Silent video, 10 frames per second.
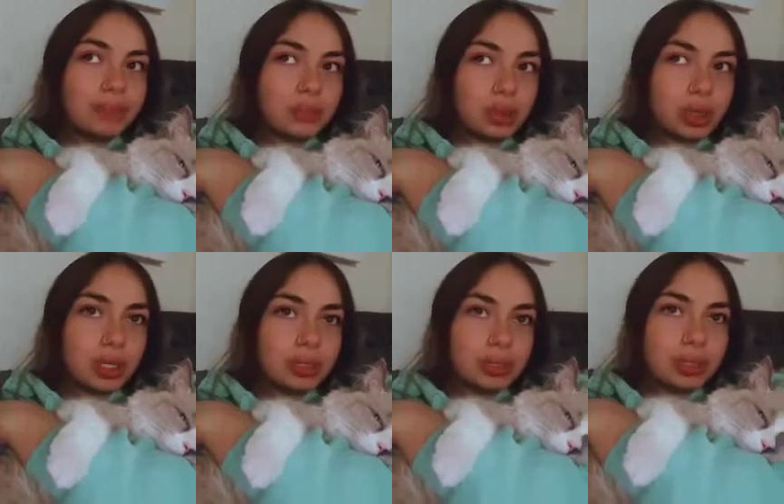I like have
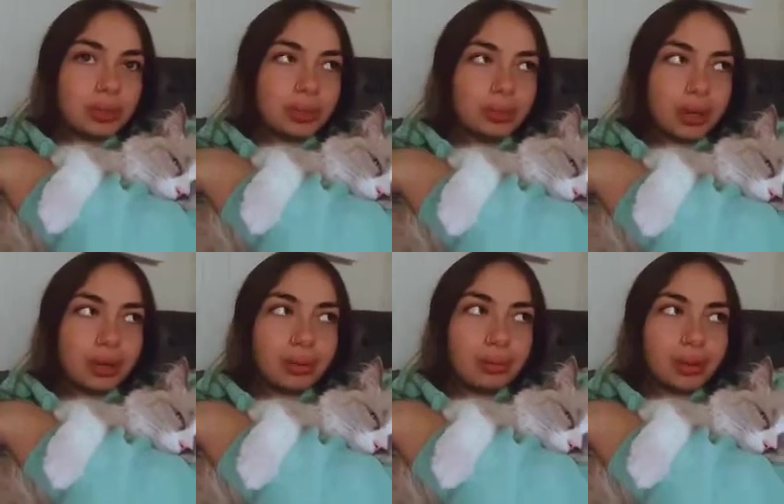to like research
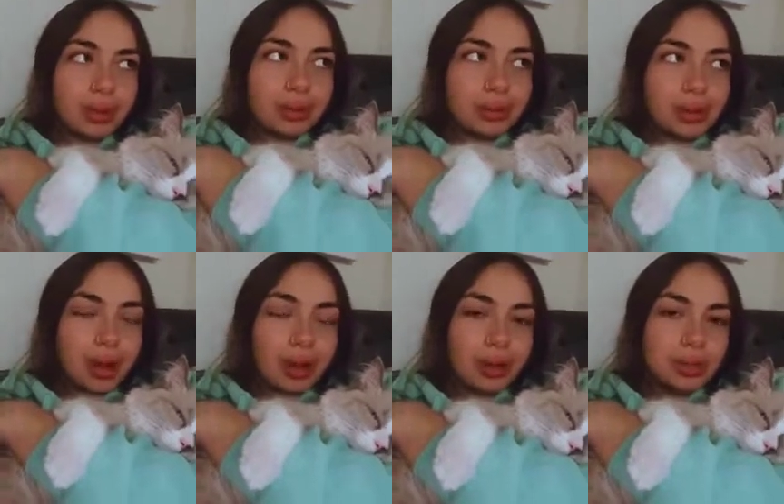it for like the next
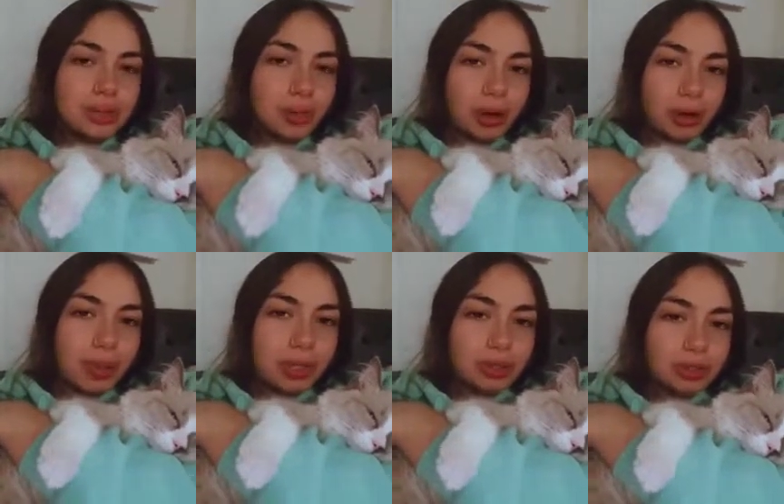week. So I
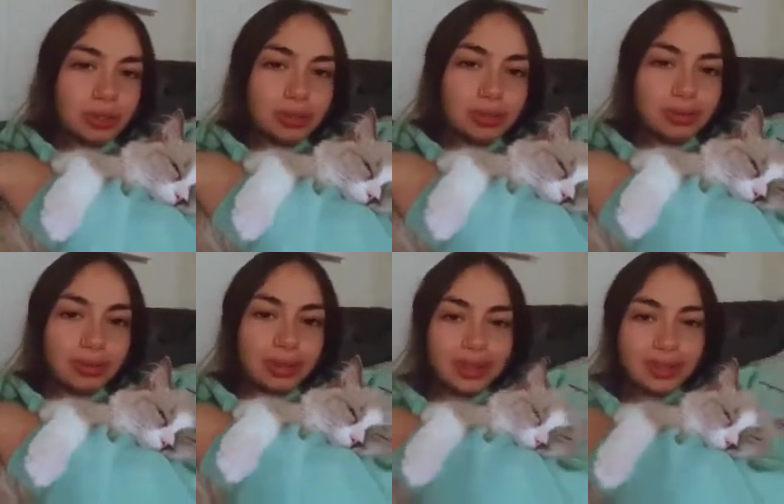think it's just gonna be
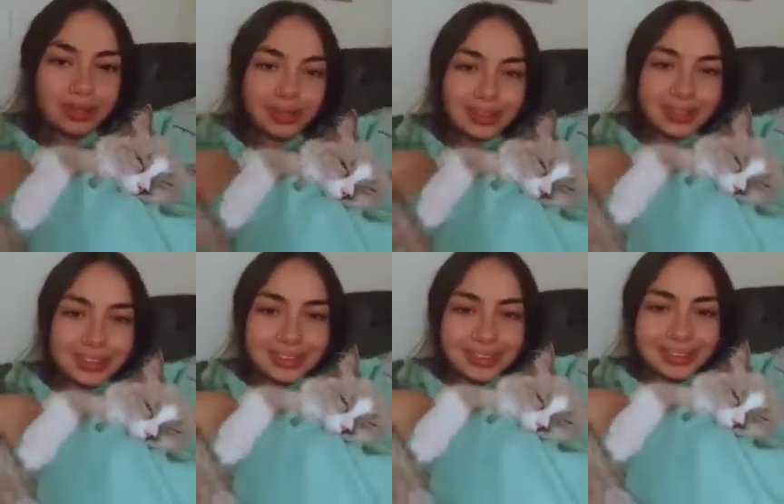random things
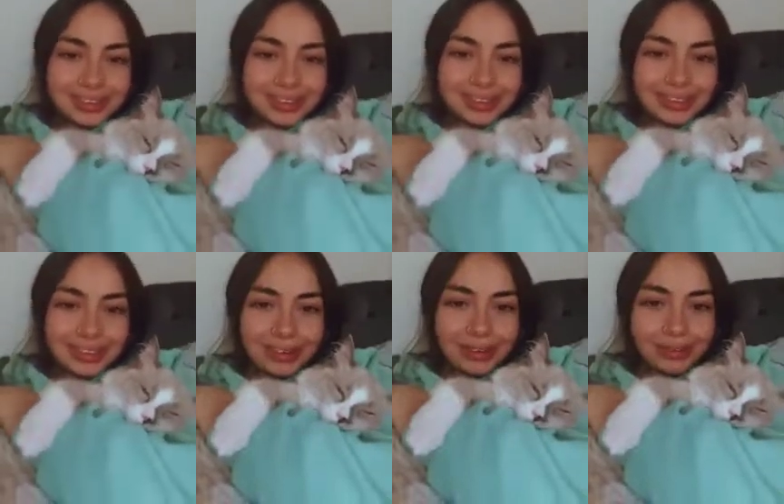that I guess spark
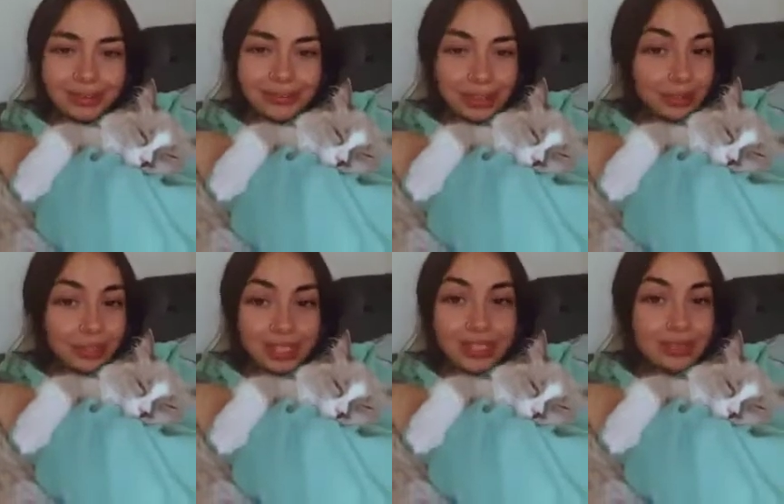my interest
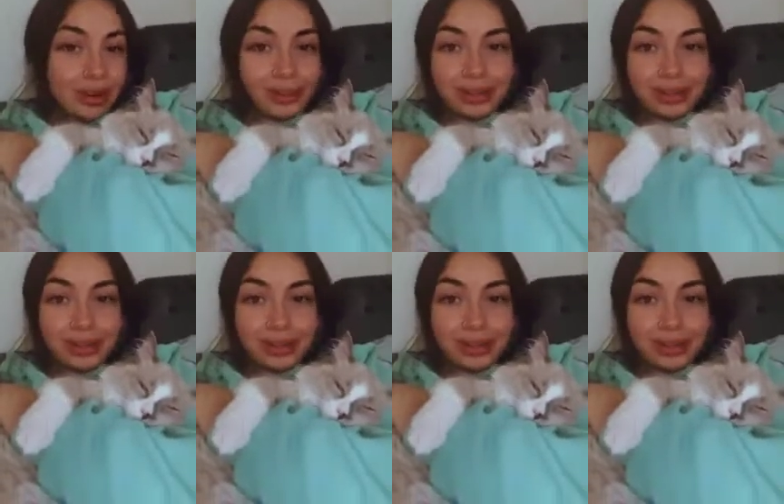for the.